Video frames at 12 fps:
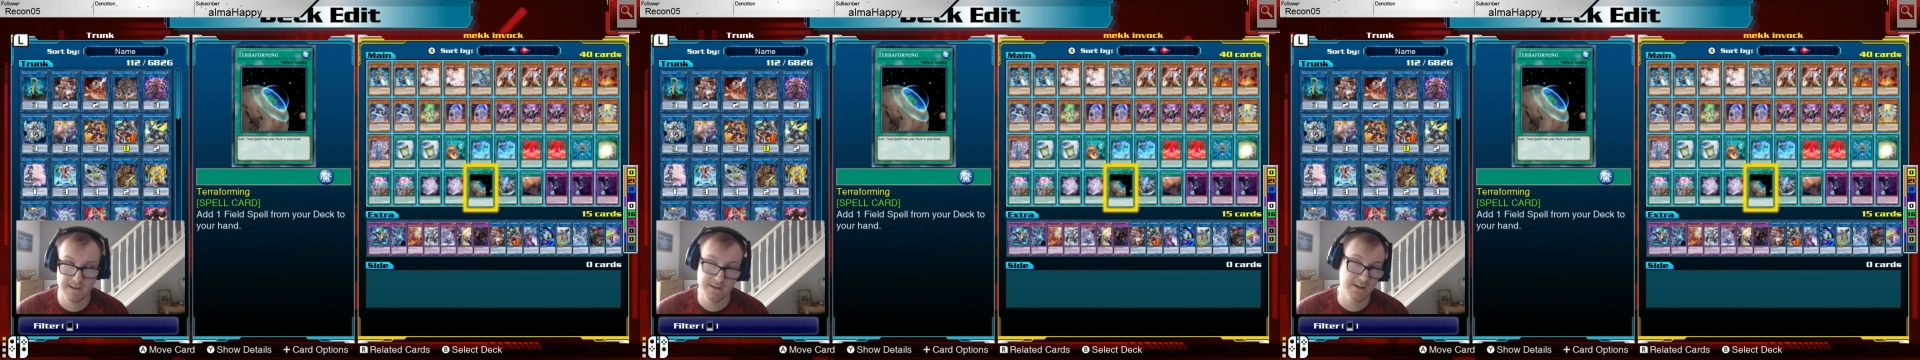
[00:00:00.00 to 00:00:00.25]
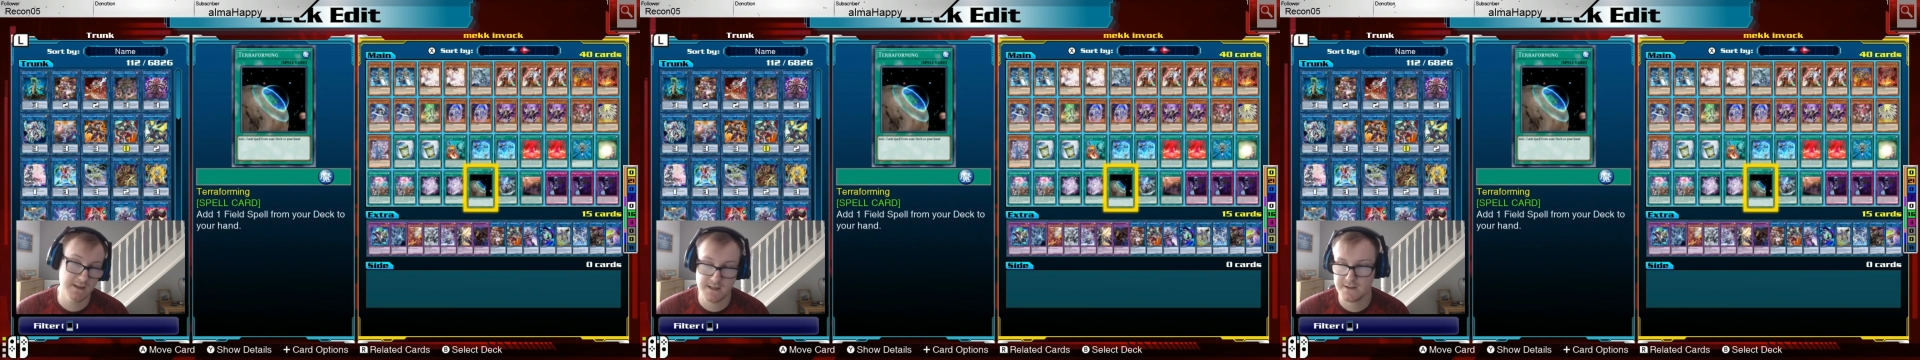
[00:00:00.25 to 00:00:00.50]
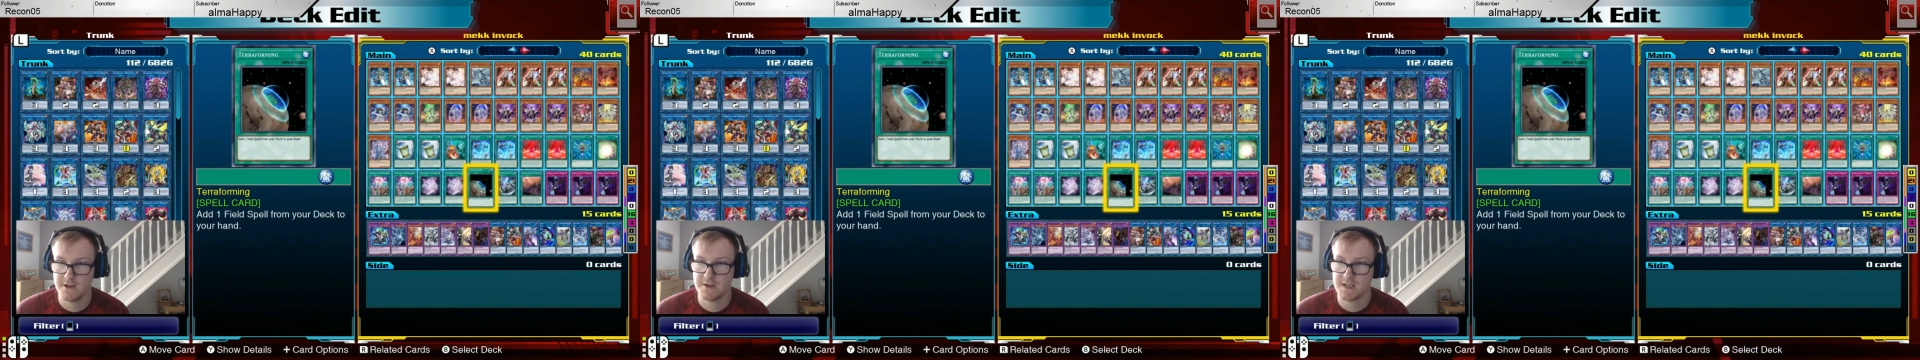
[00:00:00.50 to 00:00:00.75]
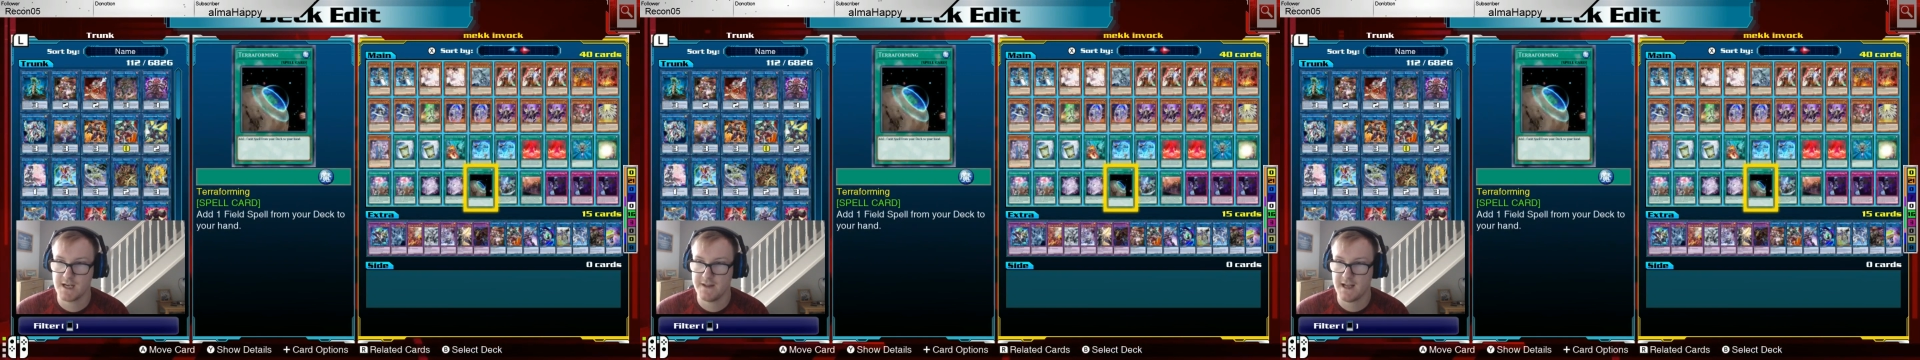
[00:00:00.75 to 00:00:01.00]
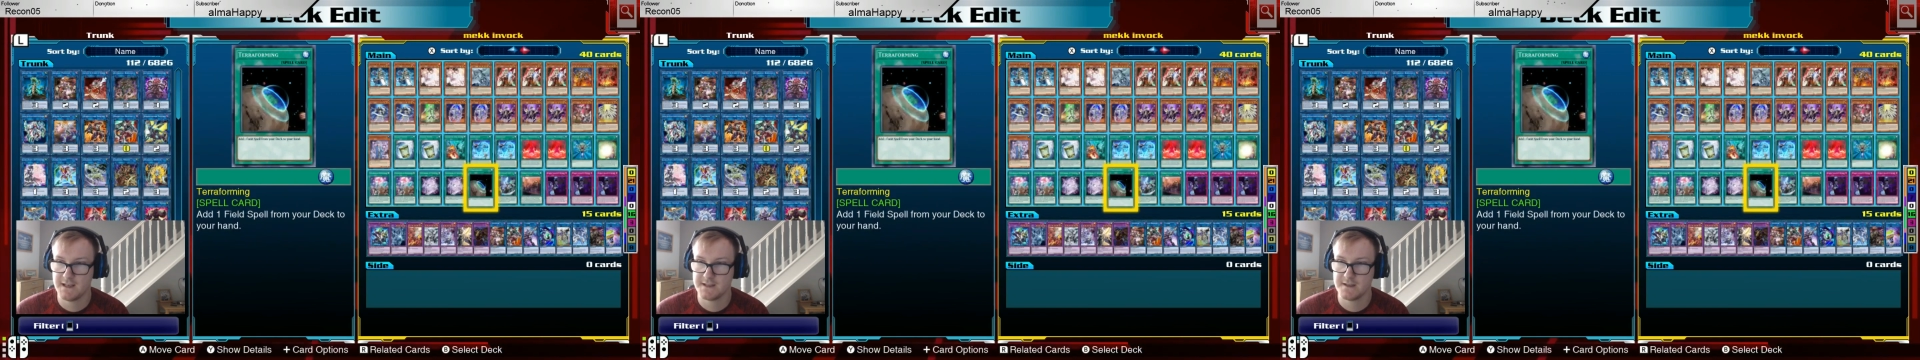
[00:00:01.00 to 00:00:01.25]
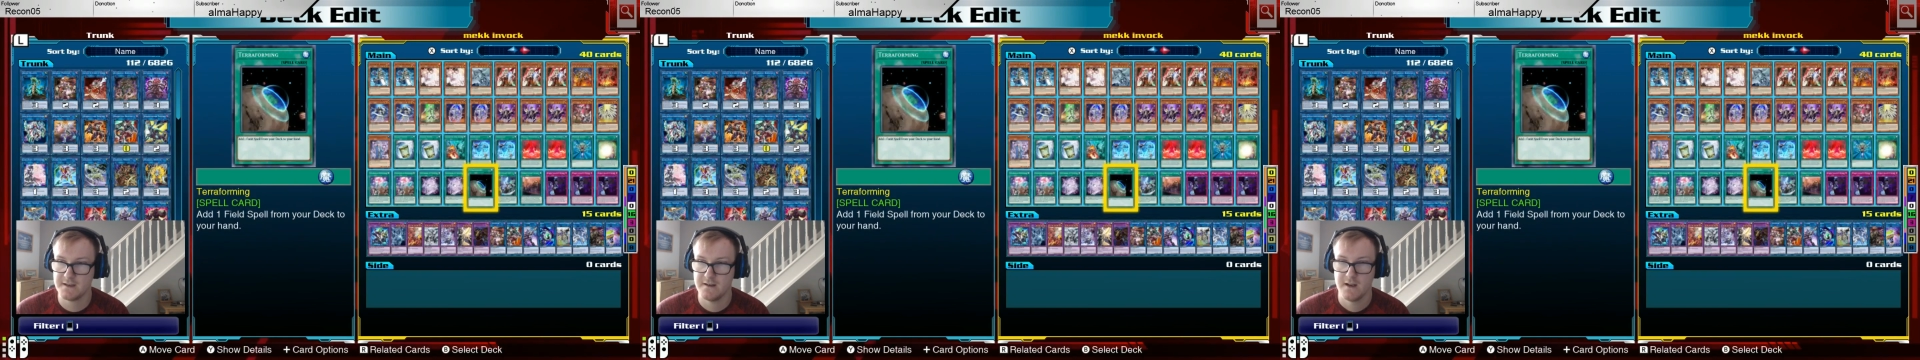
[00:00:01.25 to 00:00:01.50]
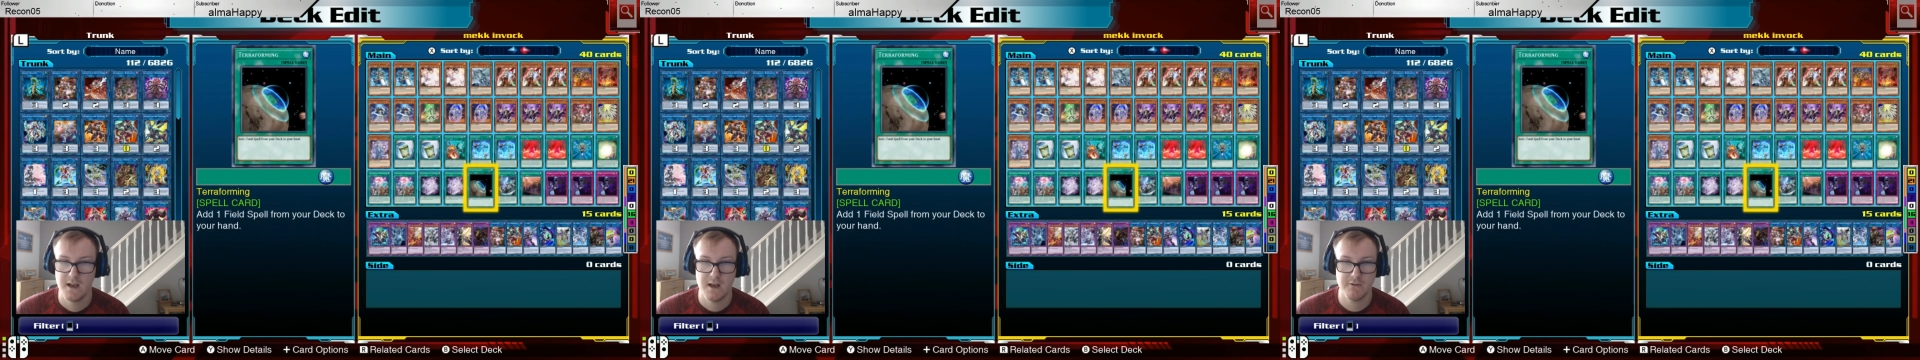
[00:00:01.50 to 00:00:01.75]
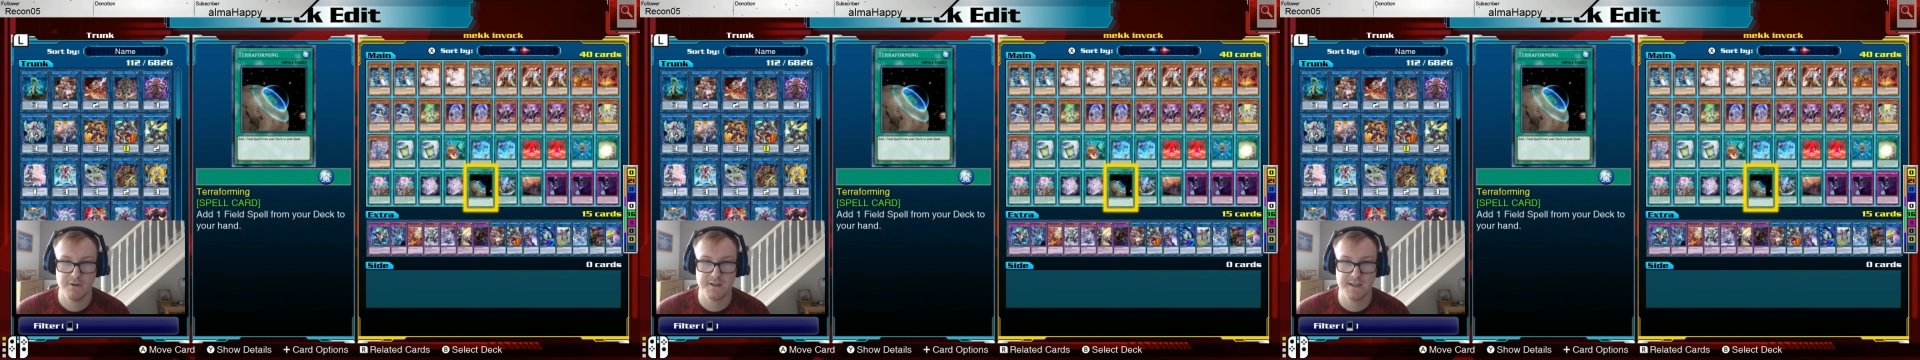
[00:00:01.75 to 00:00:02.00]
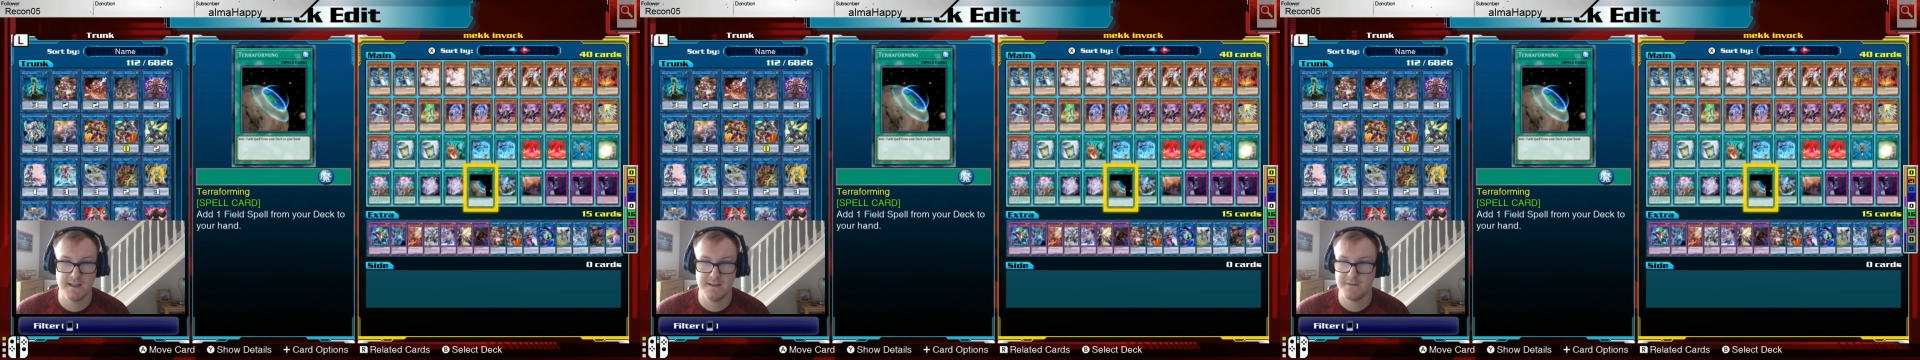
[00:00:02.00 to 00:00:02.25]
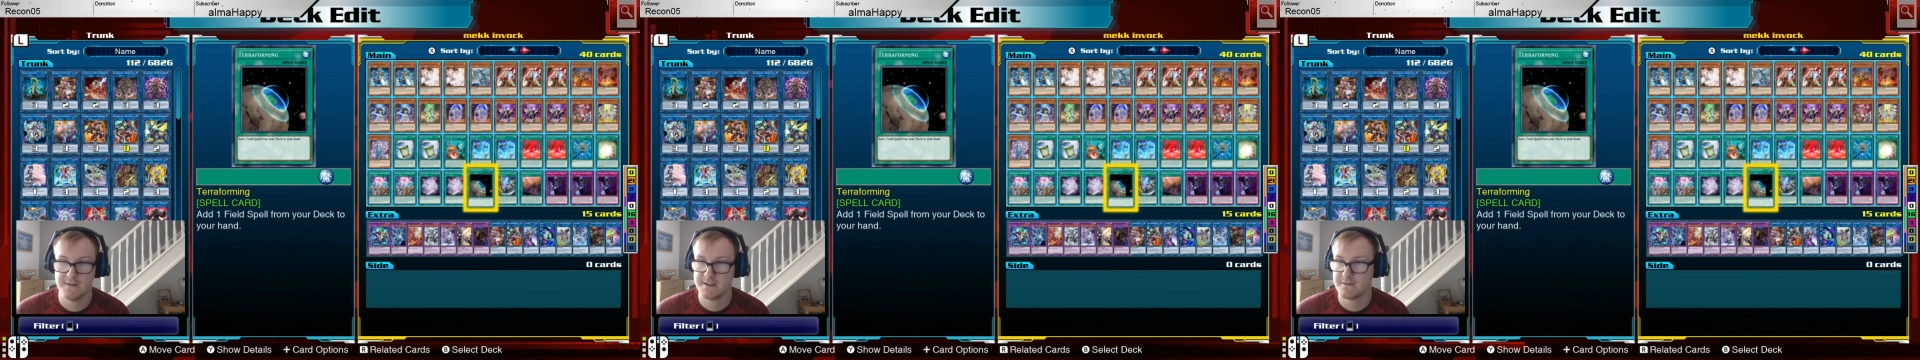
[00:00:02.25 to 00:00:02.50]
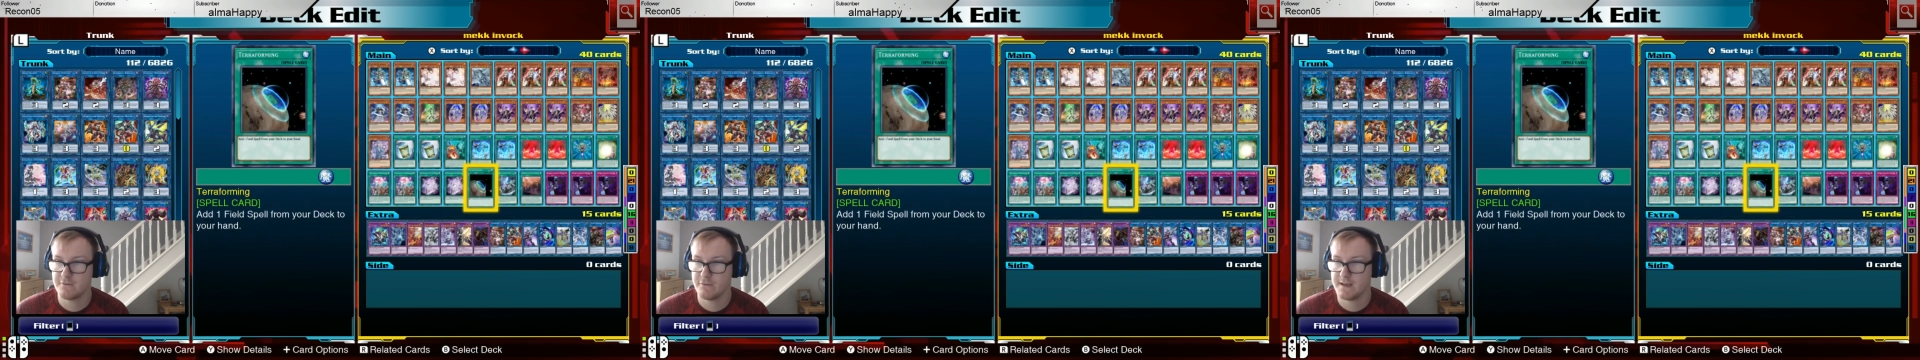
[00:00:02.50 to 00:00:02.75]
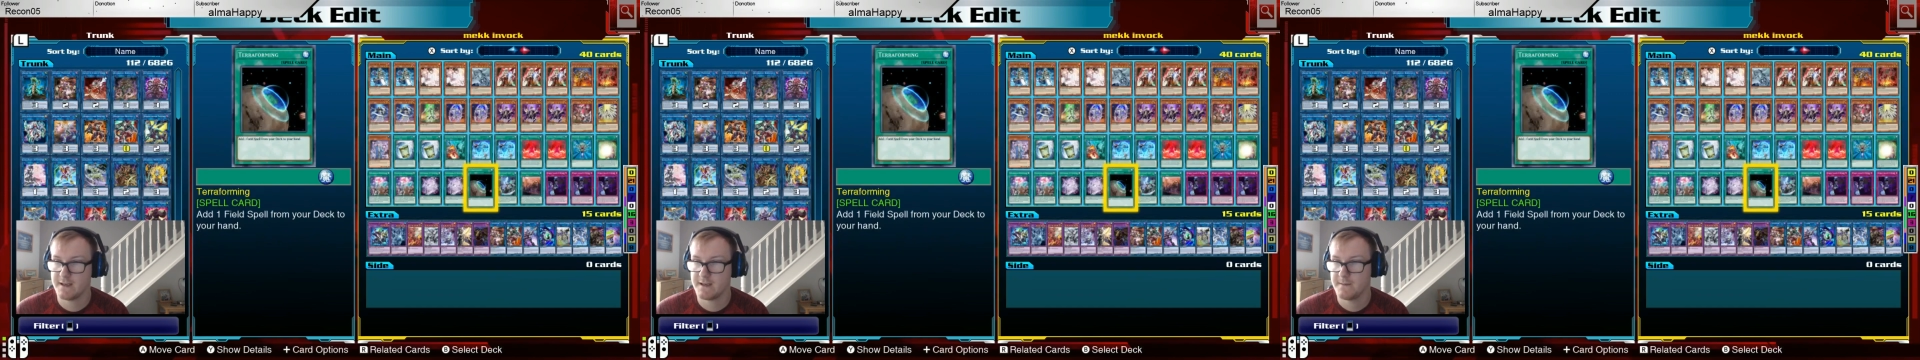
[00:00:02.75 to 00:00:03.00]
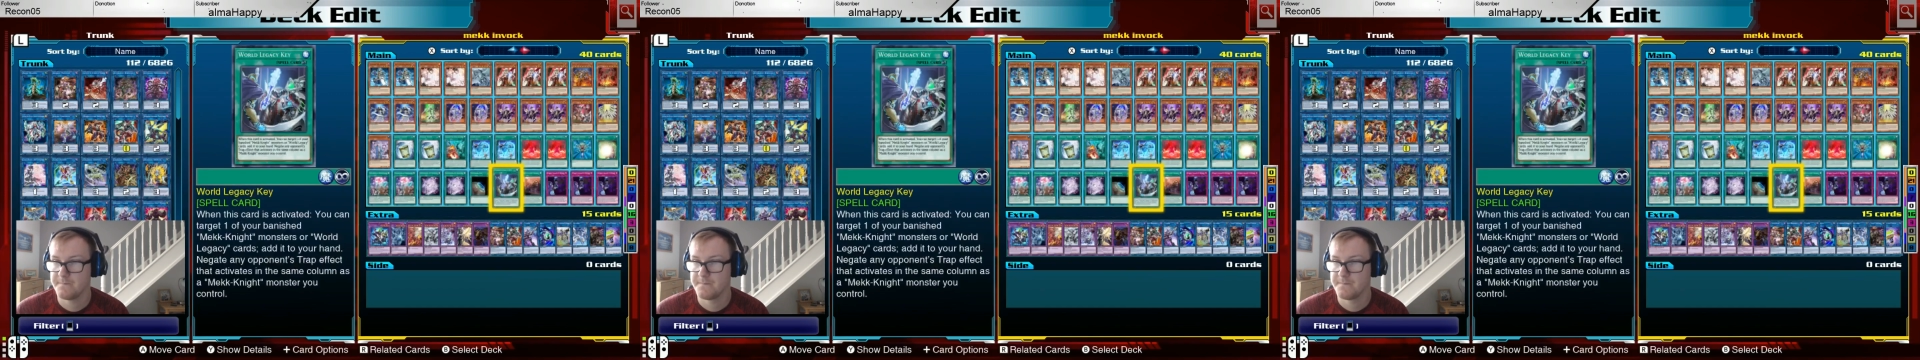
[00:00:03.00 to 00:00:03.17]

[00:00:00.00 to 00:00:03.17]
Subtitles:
and you get to search out the Alistair. You want to see this quick?